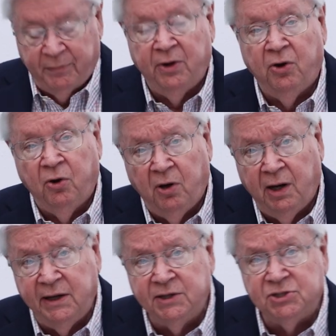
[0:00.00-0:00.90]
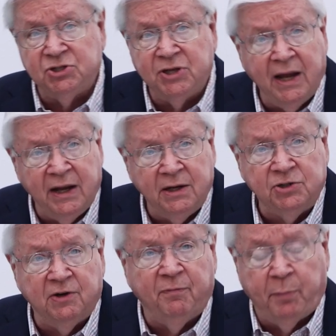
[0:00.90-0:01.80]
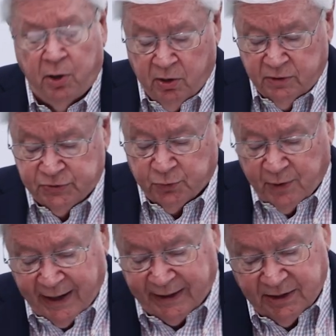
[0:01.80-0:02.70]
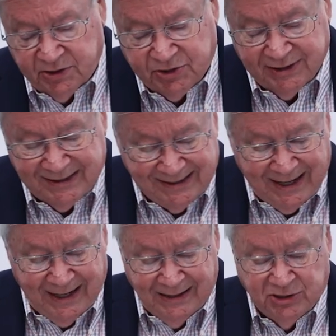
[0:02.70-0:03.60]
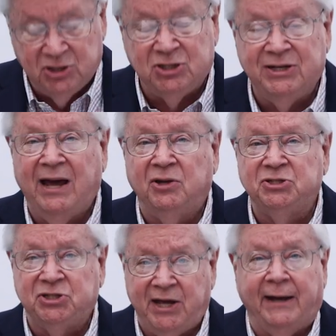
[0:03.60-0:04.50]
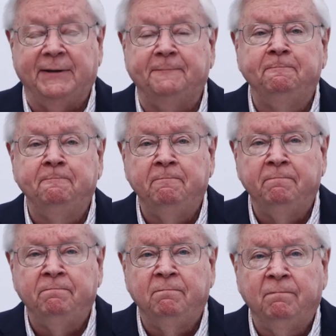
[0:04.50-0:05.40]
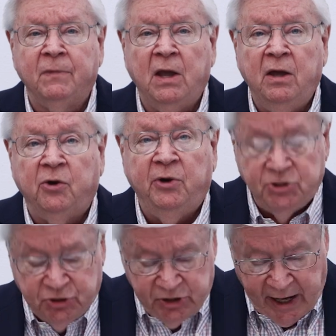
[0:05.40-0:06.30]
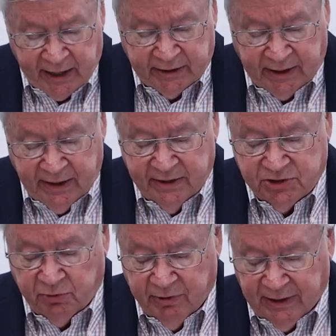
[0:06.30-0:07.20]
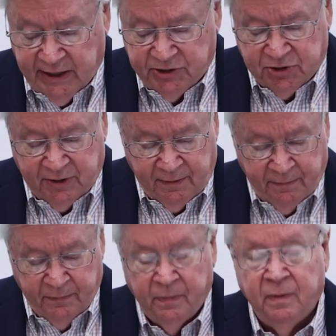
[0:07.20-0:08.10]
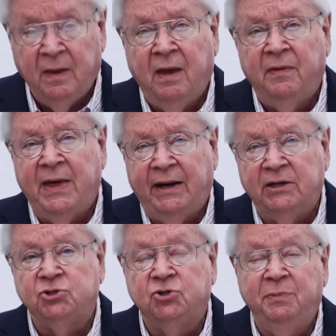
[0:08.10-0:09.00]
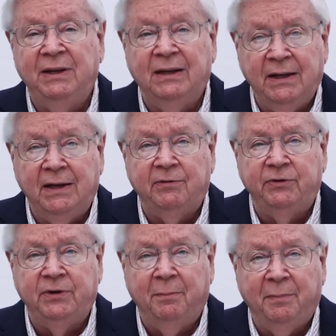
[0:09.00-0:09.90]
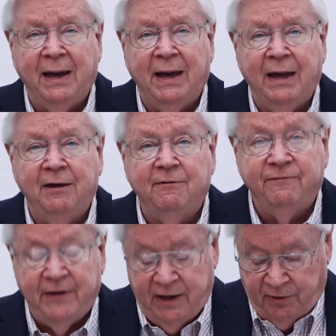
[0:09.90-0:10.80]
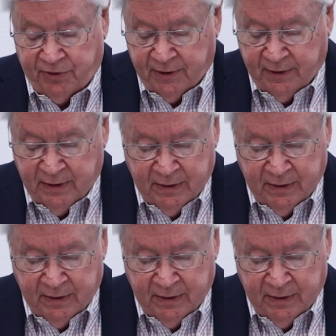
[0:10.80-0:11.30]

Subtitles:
from the earliest stage of Paul's writings, the stage is now set. Christianity is a religion that is to be lived by faith.